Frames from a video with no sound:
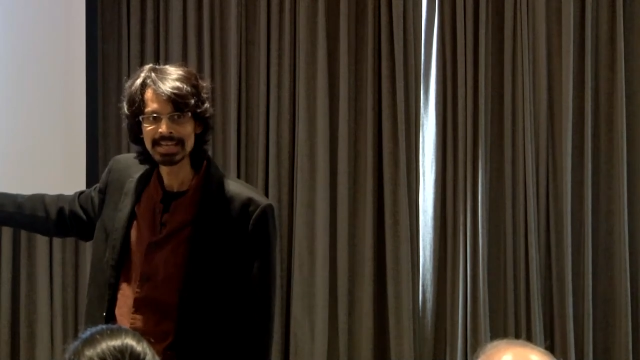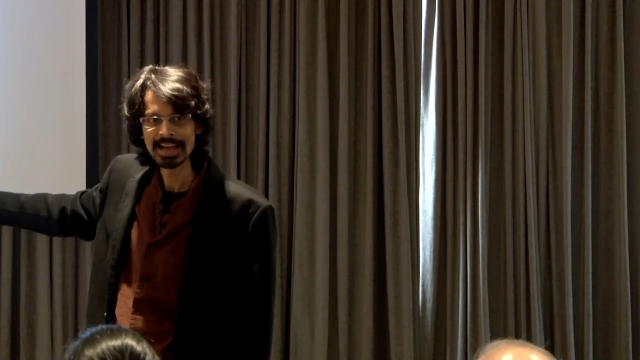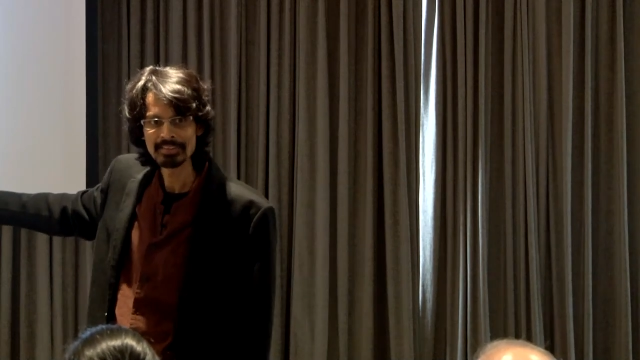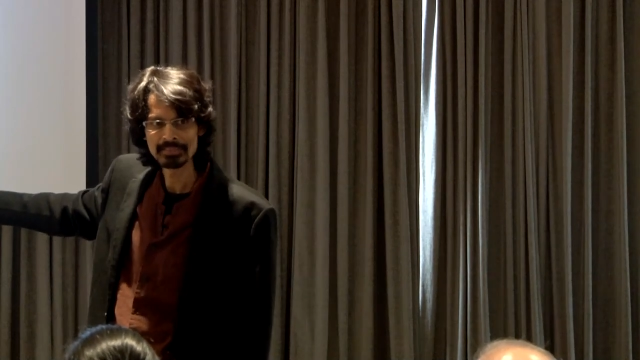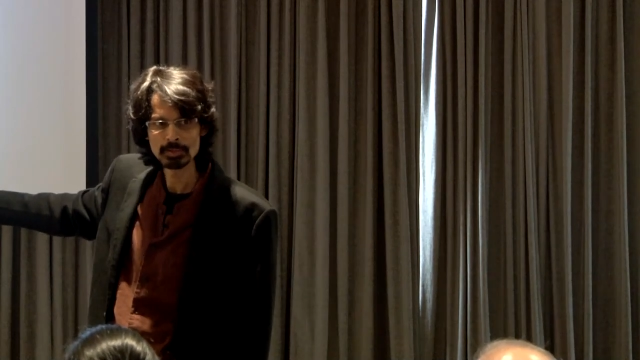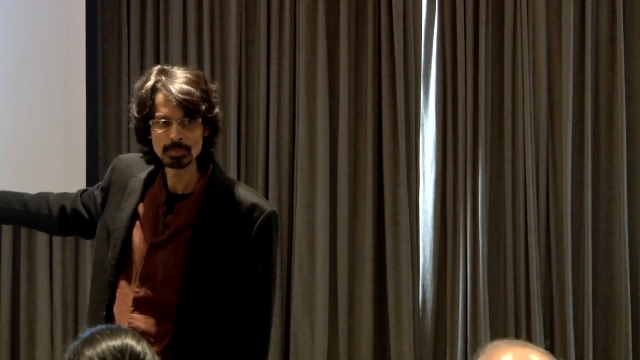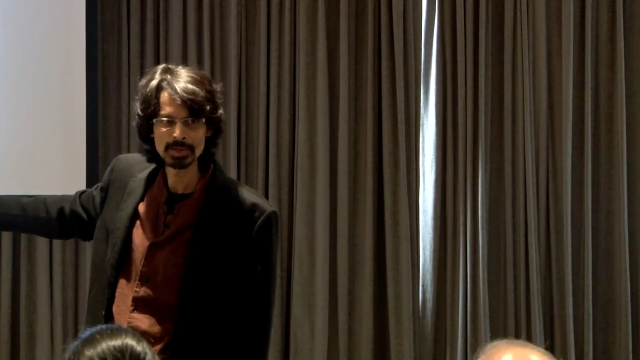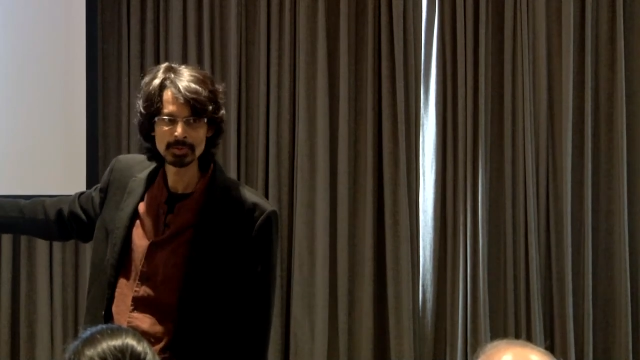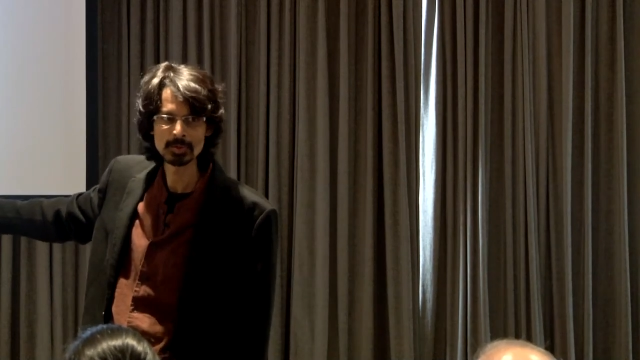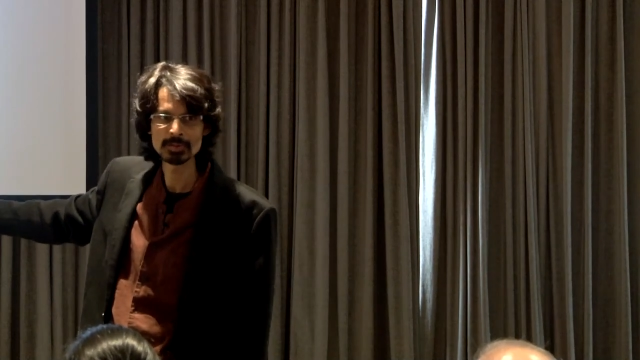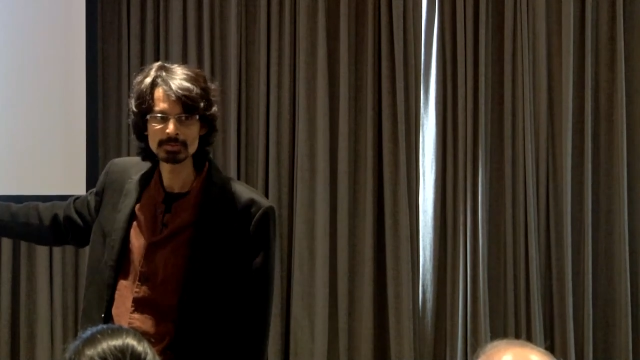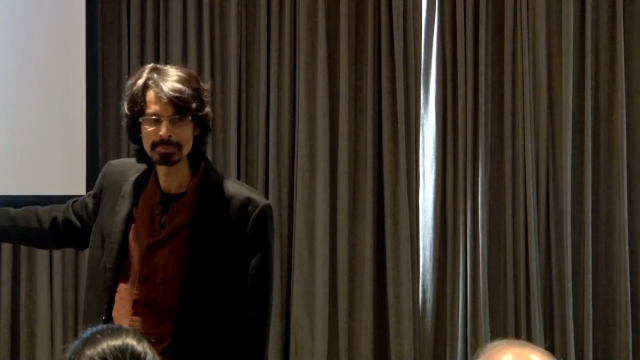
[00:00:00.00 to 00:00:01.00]
and then went
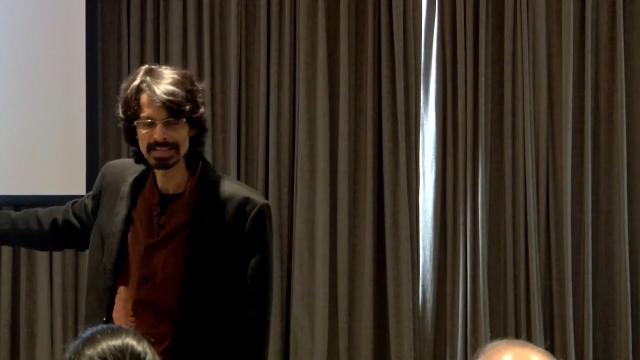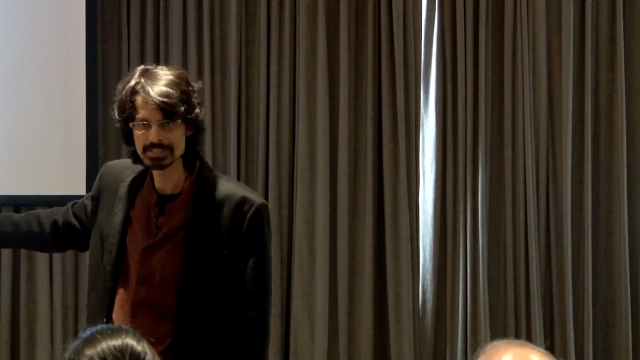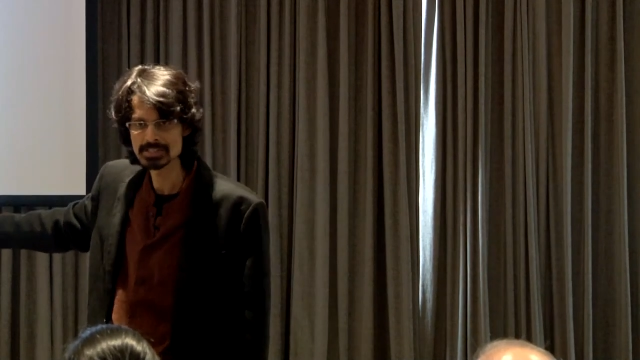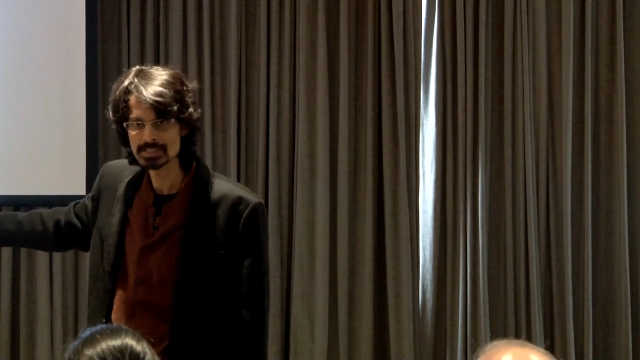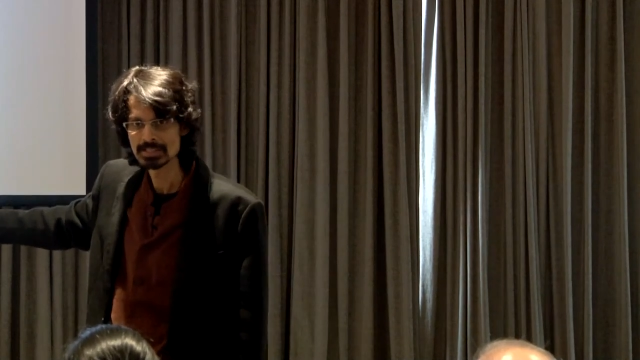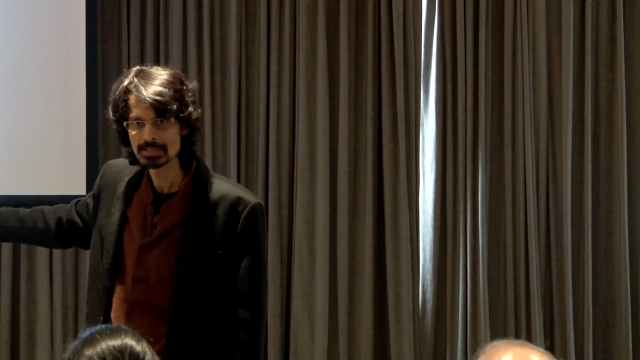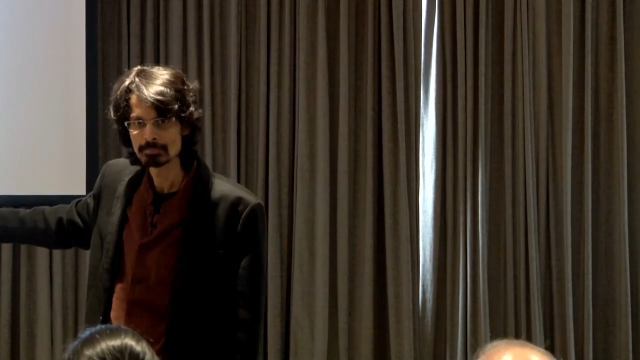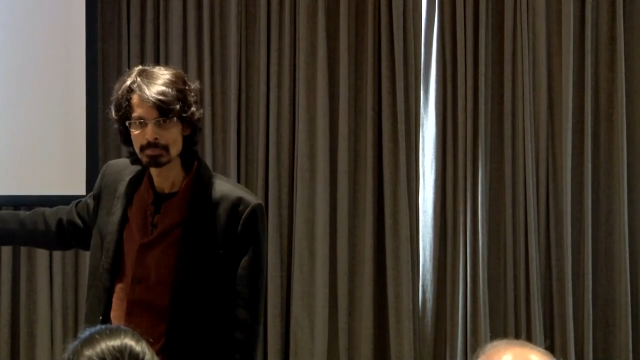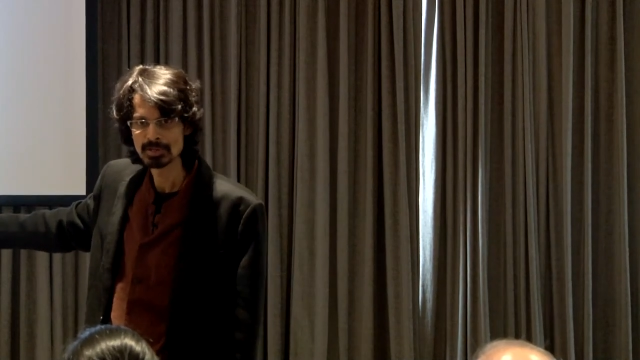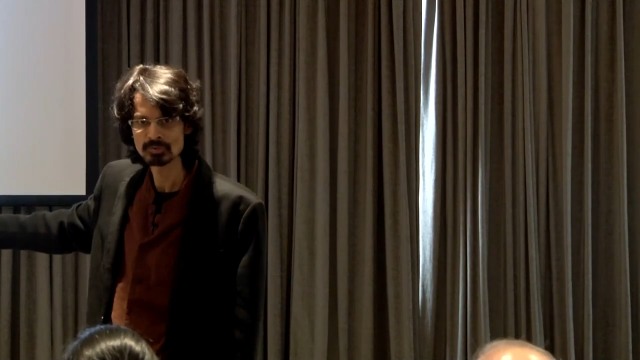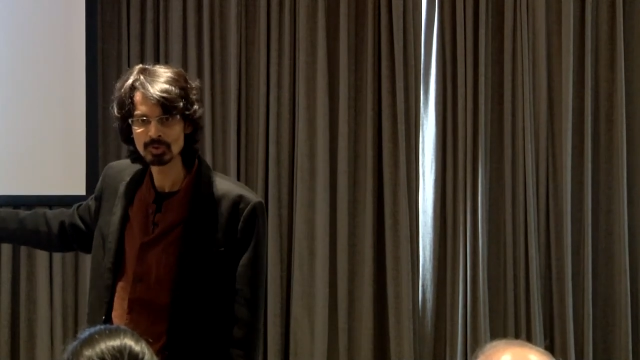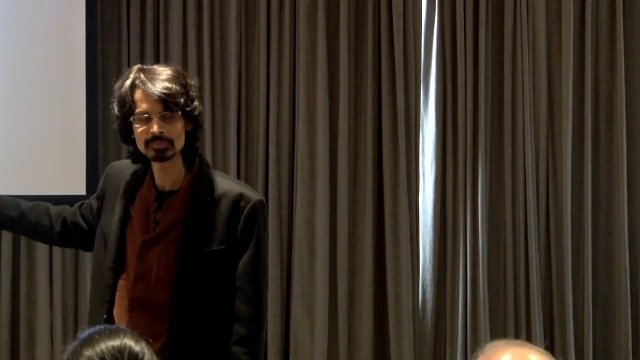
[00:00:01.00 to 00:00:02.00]
on to the bench,
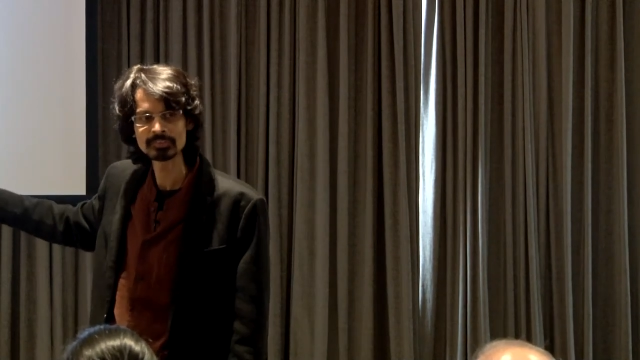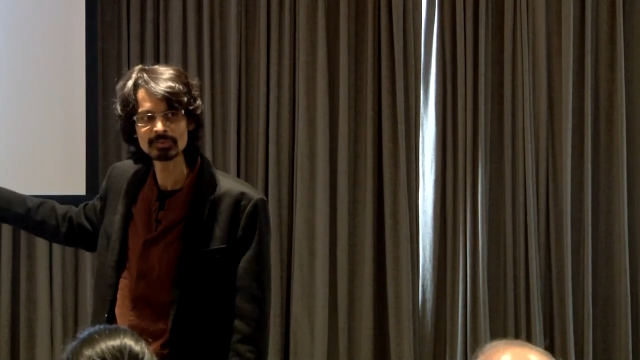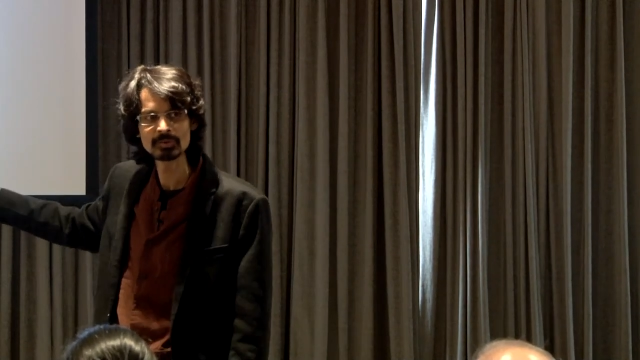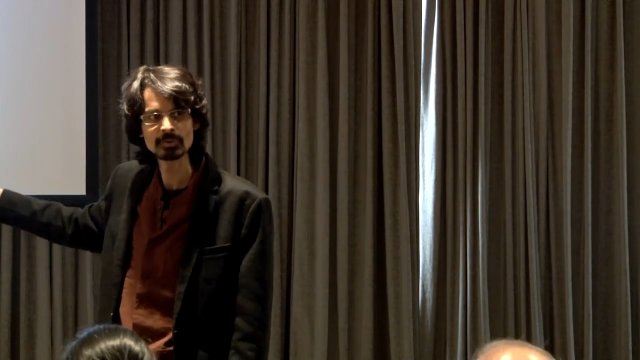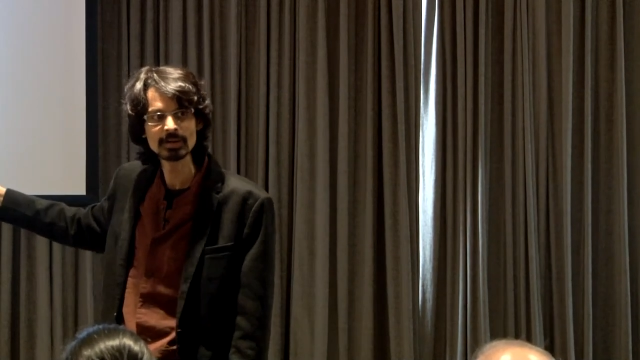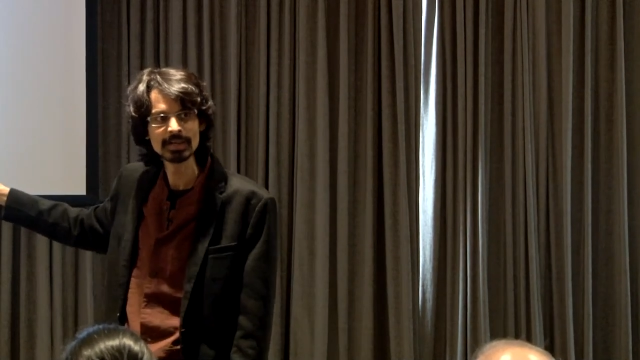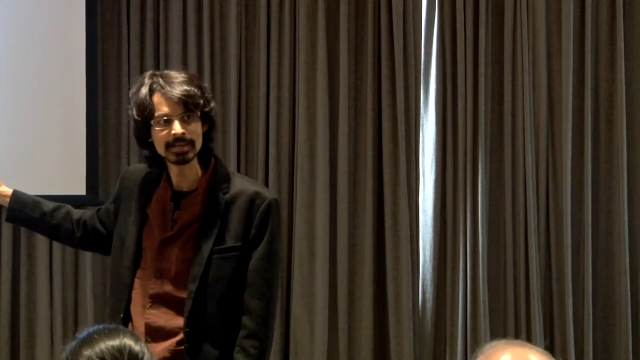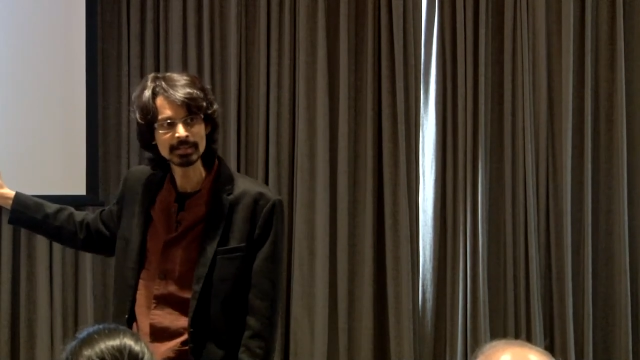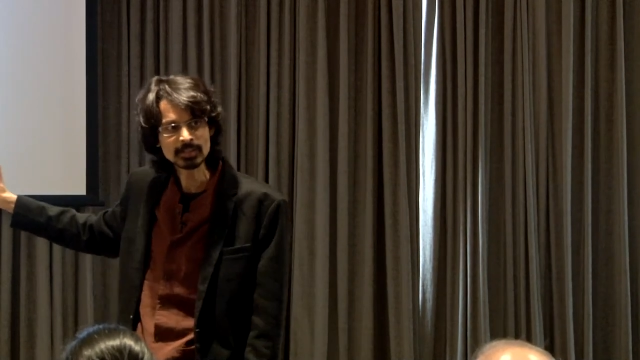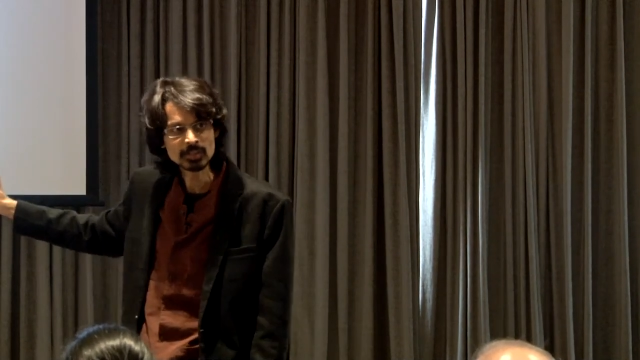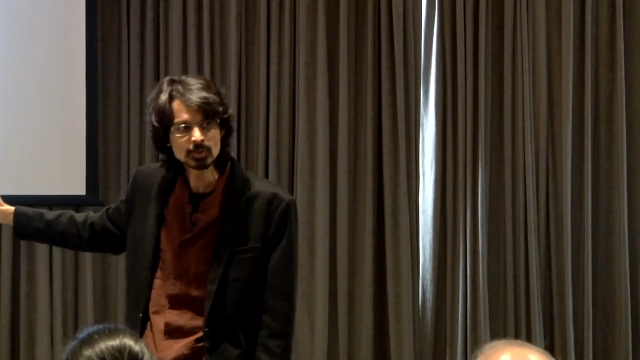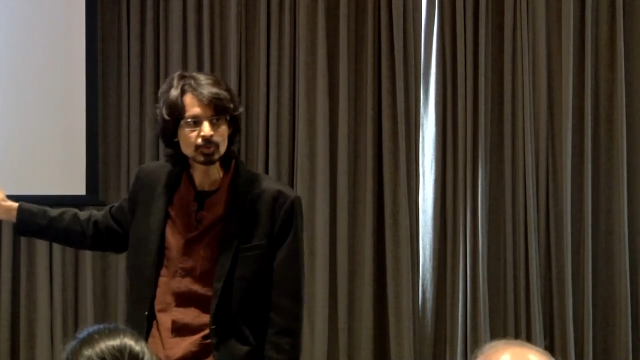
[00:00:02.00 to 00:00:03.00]
but is also a
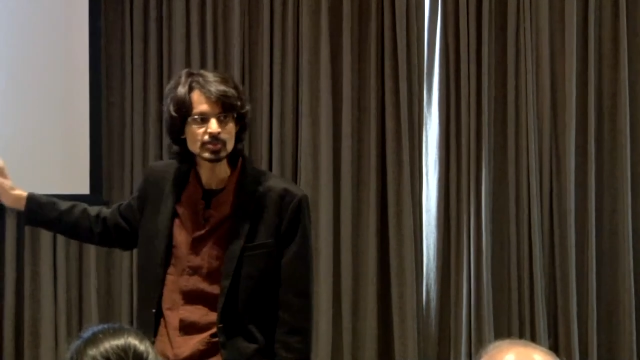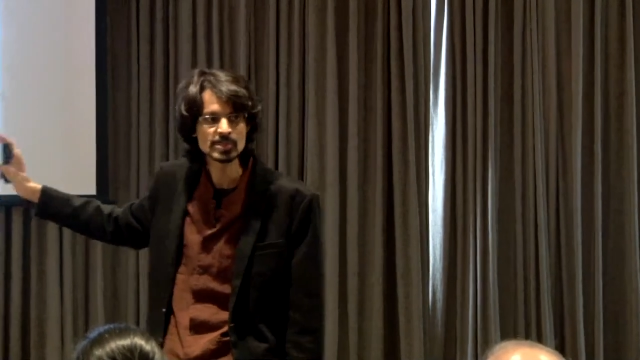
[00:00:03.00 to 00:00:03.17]
huge